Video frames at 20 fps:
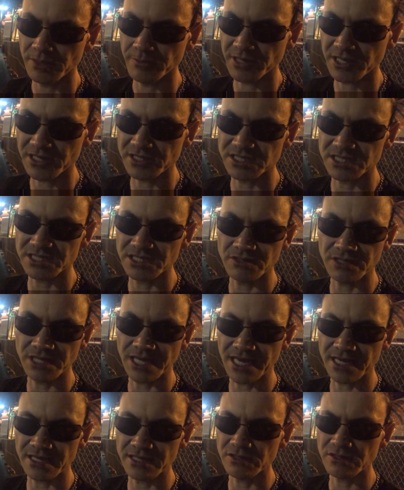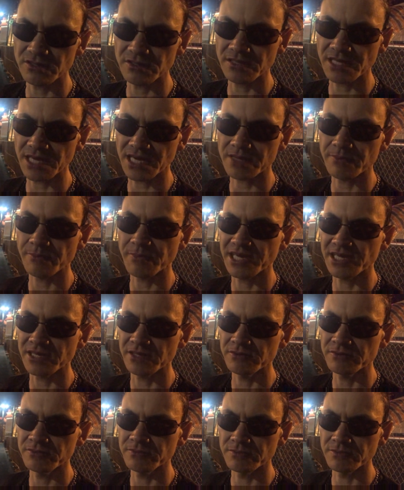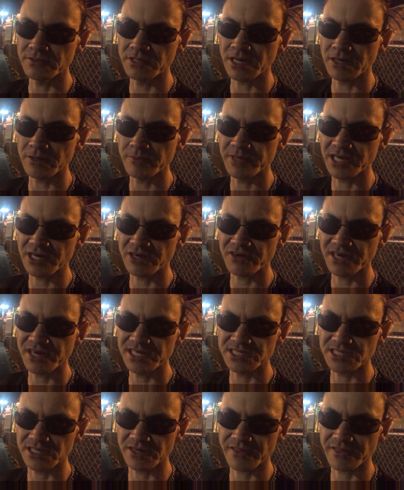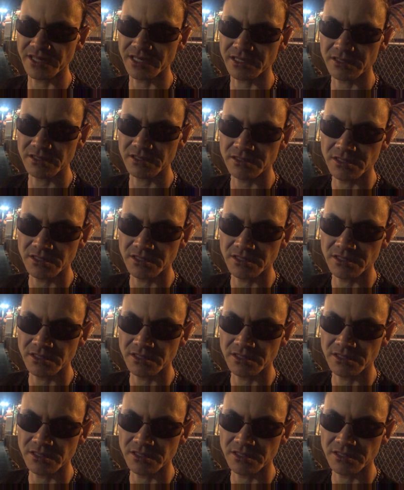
because that can make you go a bit crazy, I think.